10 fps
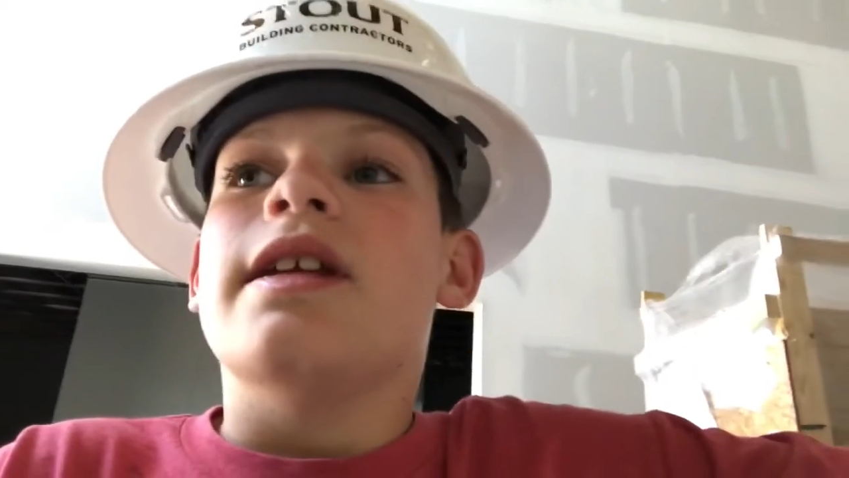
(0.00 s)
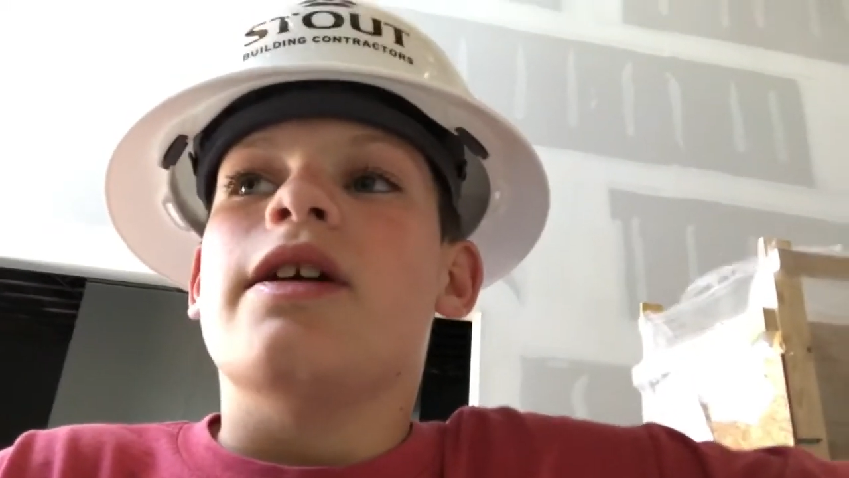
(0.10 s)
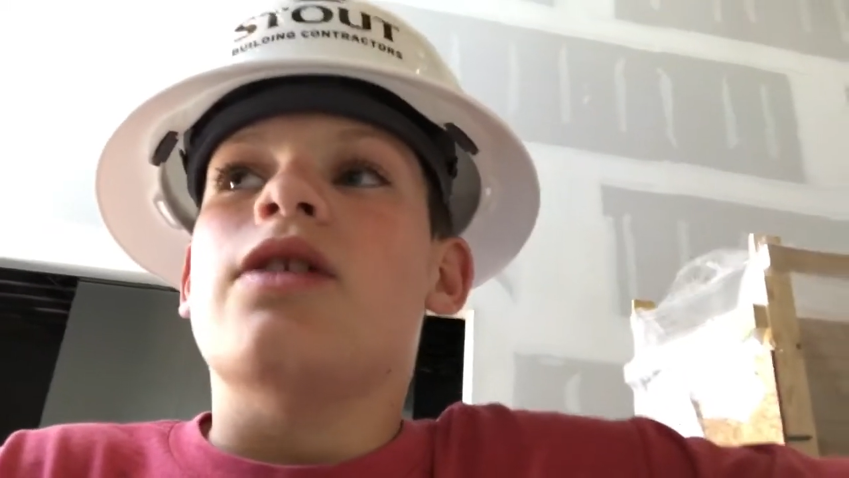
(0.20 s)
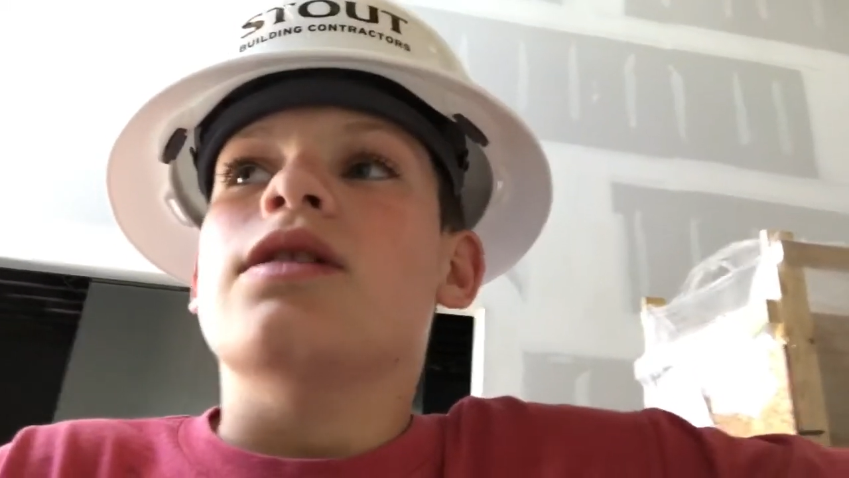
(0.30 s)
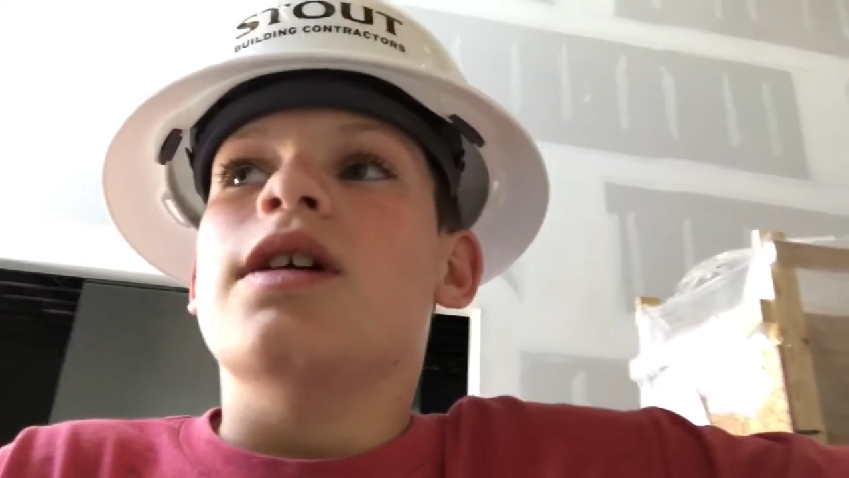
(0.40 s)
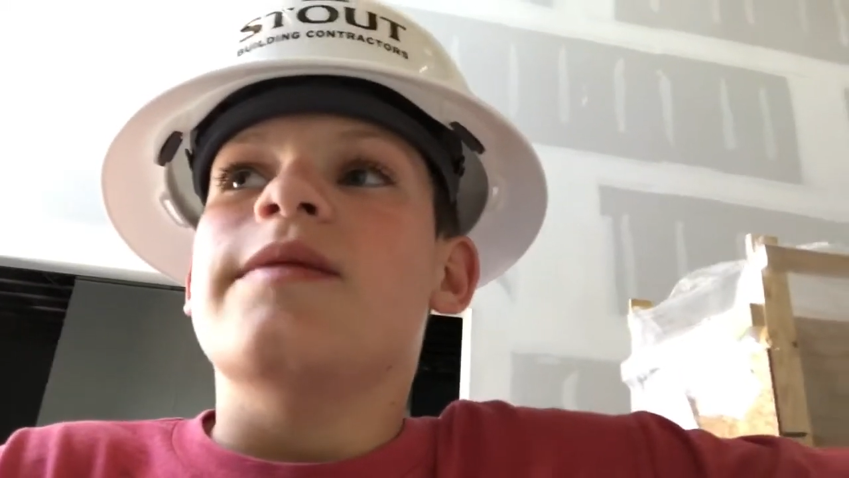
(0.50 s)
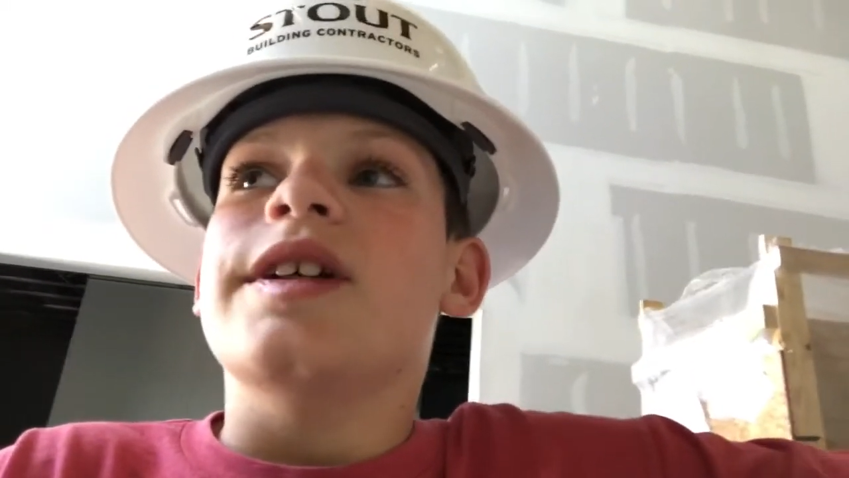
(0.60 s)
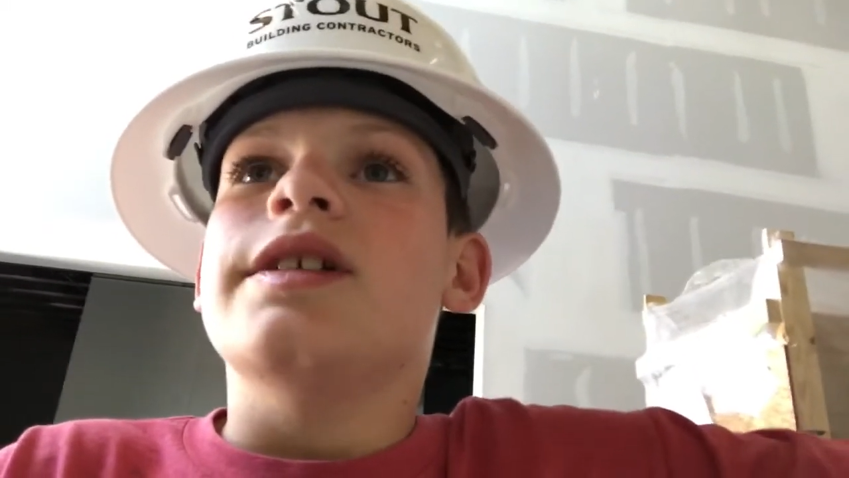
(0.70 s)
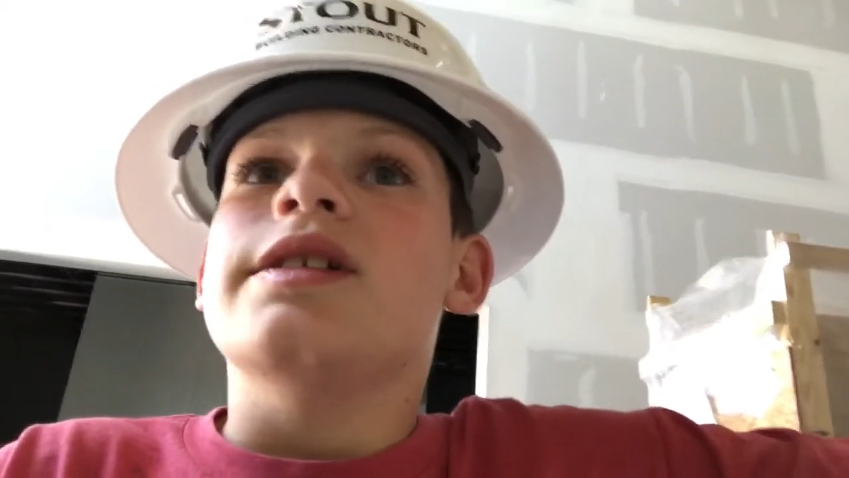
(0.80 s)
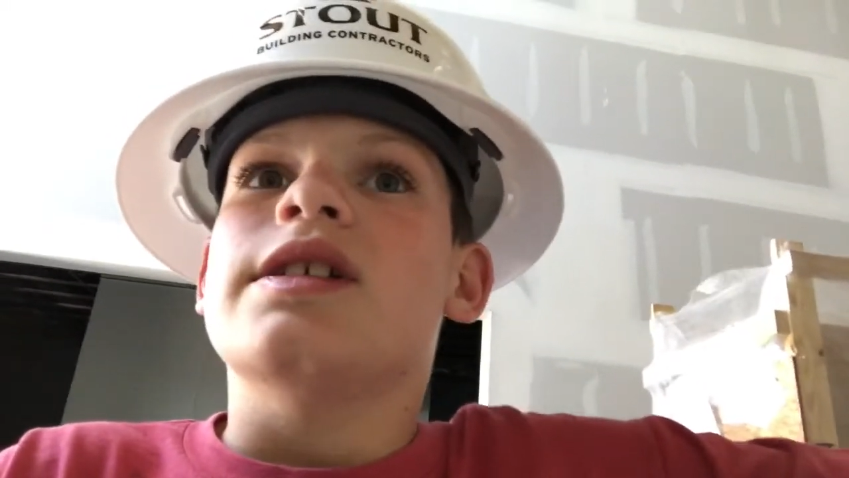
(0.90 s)
they all love
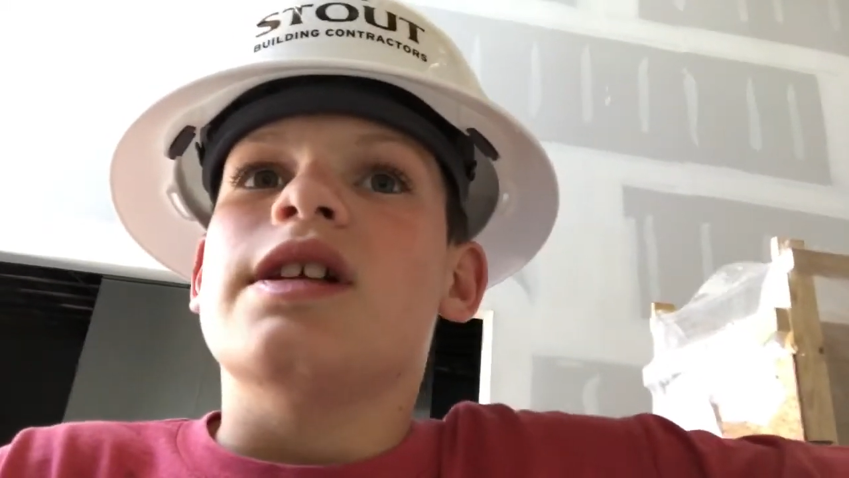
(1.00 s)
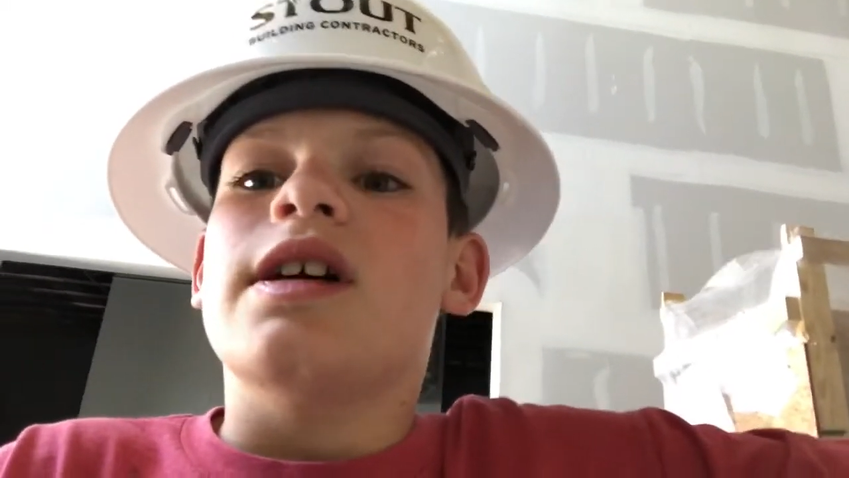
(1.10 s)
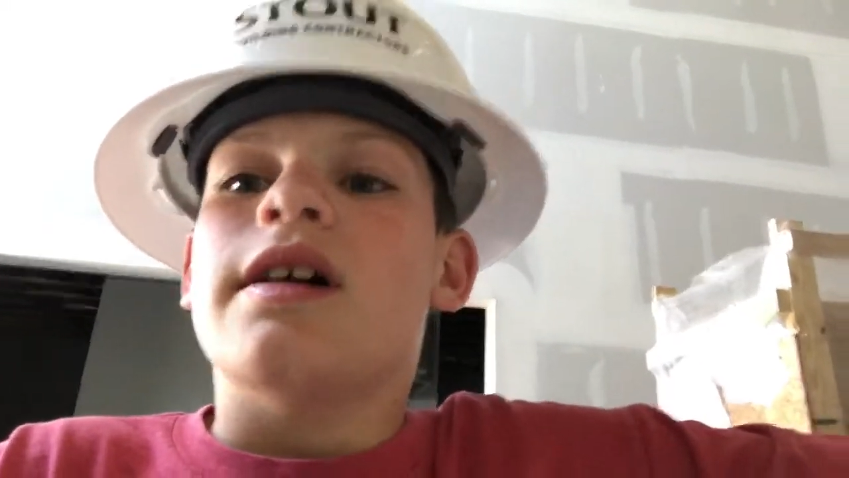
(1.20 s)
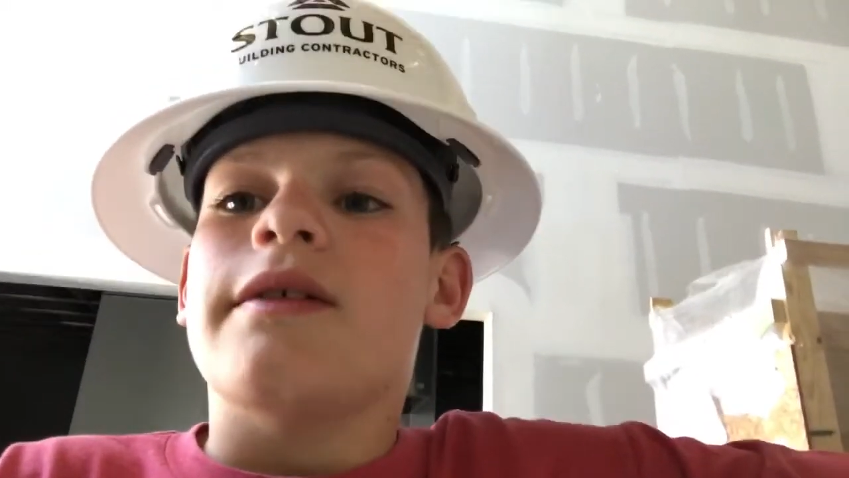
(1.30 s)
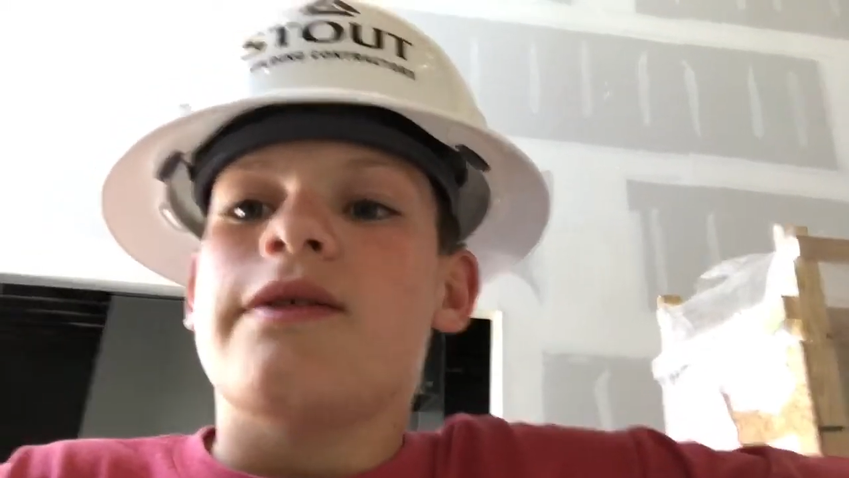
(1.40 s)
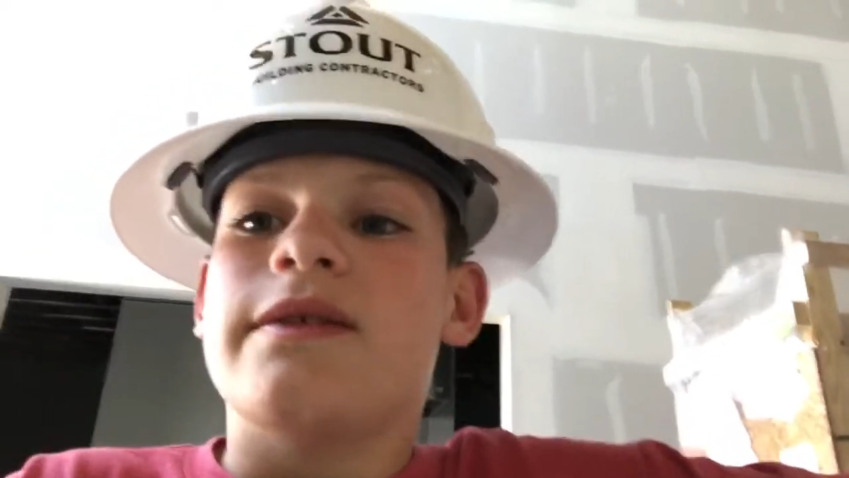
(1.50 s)
it and stuff.